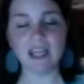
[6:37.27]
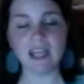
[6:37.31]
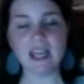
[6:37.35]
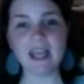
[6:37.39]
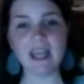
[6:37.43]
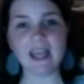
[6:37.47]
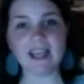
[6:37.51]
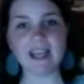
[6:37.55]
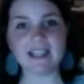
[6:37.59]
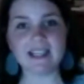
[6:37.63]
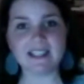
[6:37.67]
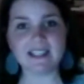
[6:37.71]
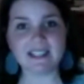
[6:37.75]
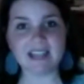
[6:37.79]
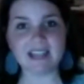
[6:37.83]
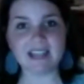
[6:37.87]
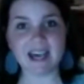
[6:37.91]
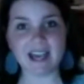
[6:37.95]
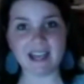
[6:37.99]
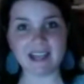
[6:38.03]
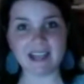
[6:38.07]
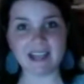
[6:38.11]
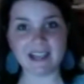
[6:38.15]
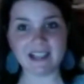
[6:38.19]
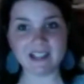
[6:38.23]
is
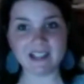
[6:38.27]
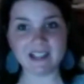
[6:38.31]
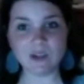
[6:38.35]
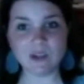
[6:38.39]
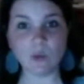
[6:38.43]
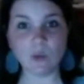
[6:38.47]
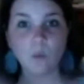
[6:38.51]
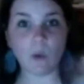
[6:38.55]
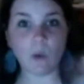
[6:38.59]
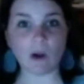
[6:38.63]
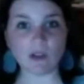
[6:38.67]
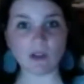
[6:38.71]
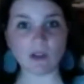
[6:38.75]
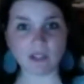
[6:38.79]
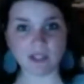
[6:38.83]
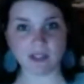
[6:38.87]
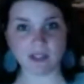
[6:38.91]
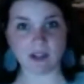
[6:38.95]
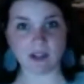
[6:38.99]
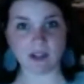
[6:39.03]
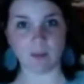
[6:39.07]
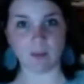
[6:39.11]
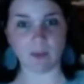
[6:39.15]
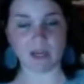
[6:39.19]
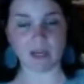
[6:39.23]
that it's a wellness
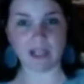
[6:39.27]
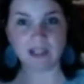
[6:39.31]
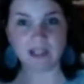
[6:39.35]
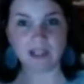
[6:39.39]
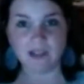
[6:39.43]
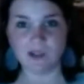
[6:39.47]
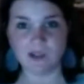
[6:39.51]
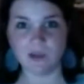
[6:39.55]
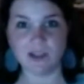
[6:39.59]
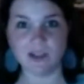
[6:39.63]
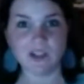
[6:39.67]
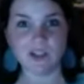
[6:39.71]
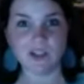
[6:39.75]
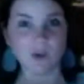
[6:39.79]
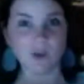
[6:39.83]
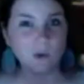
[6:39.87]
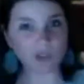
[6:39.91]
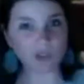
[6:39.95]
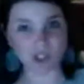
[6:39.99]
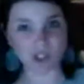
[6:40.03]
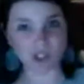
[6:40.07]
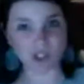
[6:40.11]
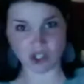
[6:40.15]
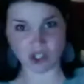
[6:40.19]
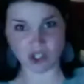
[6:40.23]
company, and so they don't
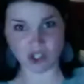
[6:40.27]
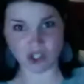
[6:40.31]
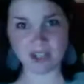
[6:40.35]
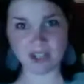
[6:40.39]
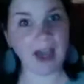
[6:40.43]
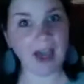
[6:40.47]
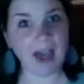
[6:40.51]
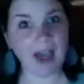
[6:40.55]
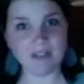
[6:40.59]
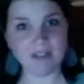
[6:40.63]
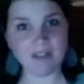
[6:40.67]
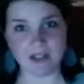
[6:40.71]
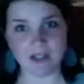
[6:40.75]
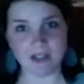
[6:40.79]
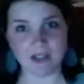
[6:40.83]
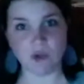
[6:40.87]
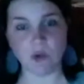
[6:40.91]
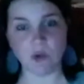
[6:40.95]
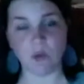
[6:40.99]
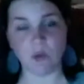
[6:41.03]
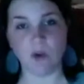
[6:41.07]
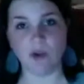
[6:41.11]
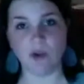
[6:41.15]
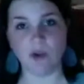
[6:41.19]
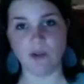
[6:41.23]
just have essential
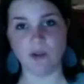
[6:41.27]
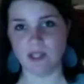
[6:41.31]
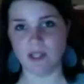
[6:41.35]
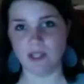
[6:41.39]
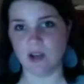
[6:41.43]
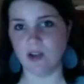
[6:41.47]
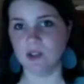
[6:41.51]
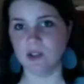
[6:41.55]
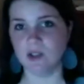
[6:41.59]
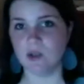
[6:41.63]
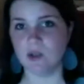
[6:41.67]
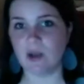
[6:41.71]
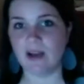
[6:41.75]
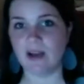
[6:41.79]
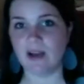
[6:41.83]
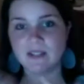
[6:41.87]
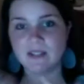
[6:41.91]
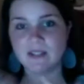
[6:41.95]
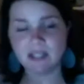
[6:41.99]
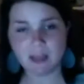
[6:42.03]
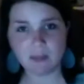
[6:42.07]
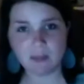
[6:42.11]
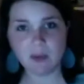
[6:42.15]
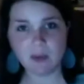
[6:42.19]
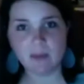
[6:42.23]
oils; they also have
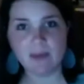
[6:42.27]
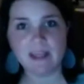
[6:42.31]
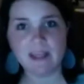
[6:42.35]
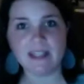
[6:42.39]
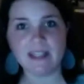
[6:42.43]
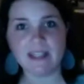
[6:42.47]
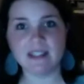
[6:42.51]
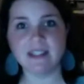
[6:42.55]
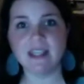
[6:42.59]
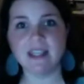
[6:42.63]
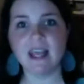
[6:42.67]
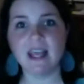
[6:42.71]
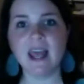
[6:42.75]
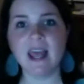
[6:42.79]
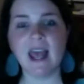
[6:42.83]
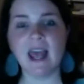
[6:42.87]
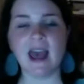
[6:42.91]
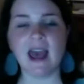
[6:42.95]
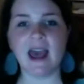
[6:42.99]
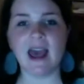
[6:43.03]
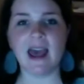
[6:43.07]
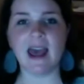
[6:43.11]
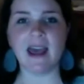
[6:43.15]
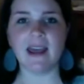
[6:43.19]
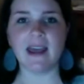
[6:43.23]
supplements
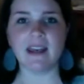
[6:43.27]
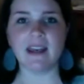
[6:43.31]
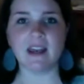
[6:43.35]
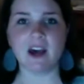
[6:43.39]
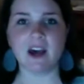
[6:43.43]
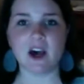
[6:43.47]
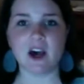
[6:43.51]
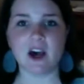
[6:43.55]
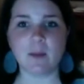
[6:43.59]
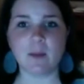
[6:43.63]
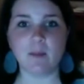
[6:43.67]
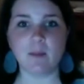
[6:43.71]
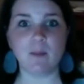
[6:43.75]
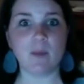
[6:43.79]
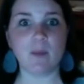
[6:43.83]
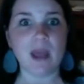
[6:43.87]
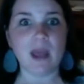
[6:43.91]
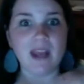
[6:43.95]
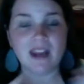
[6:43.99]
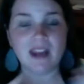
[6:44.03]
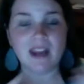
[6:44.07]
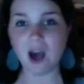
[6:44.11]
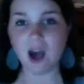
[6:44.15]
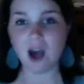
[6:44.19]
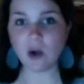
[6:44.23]
and
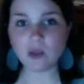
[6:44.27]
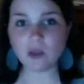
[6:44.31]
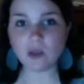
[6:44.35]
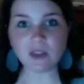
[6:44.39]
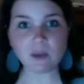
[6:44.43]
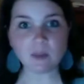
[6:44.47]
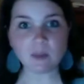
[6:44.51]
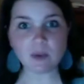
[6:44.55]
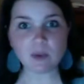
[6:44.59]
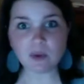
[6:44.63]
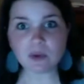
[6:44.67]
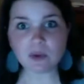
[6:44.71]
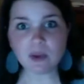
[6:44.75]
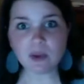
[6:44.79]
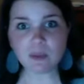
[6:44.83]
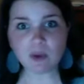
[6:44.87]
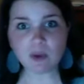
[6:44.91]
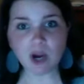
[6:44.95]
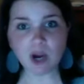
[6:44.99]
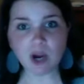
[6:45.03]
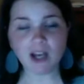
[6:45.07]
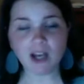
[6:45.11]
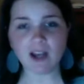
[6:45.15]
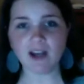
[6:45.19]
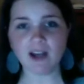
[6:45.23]
healthy beauty
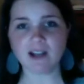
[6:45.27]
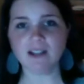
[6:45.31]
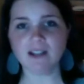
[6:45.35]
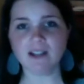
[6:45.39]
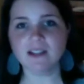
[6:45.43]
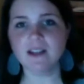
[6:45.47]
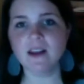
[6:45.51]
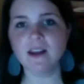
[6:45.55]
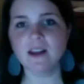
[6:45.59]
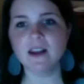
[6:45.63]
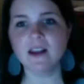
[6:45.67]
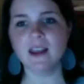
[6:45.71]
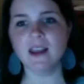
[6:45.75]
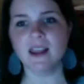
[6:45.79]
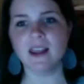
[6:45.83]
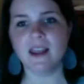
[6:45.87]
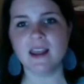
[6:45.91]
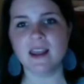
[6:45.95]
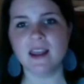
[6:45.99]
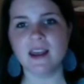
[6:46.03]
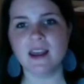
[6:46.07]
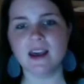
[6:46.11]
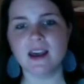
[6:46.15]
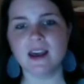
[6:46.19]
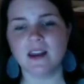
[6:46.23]
products
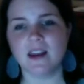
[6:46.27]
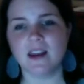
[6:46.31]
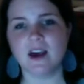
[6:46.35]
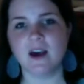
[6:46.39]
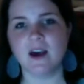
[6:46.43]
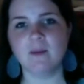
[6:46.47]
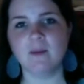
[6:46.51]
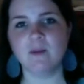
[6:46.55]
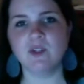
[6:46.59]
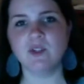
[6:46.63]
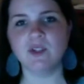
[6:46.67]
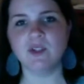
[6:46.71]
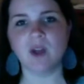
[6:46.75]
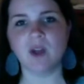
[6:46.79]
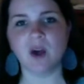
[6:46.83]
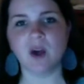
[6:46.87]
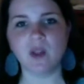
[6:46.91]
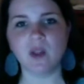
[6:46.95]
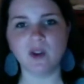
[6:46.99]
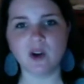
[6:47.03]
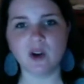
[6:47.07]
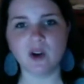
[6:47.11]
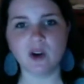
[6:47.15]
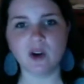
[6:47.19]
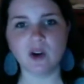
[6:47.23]
and just
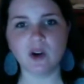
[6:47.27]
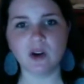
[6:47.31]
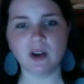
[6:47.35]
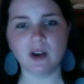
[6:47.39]
other